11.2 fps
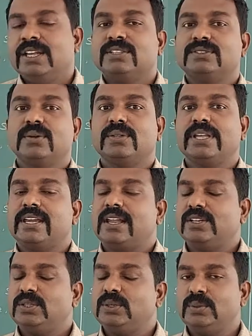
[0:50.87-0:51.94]
So, there
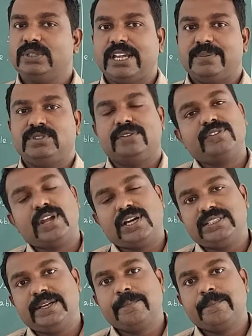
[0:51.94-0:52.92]
are two types of logic.